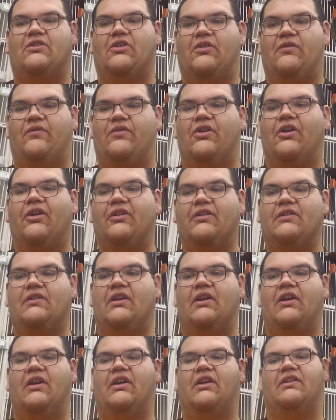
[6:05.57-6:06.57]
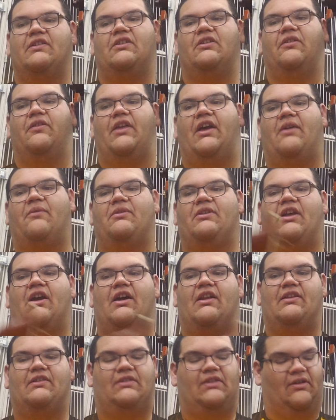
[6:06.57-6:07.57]
note first. So that would
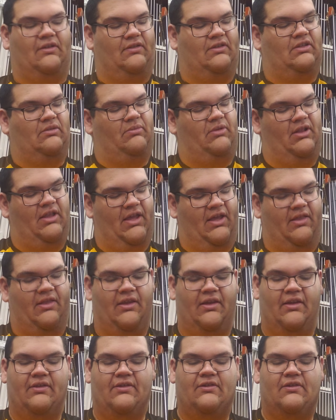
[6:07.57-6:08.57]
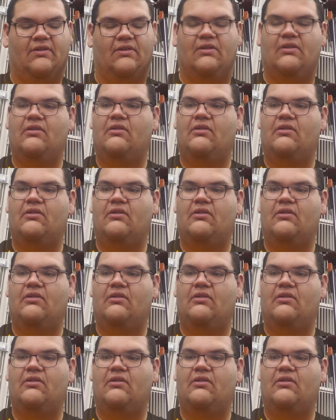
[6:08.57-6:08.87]
kind of sound something like this.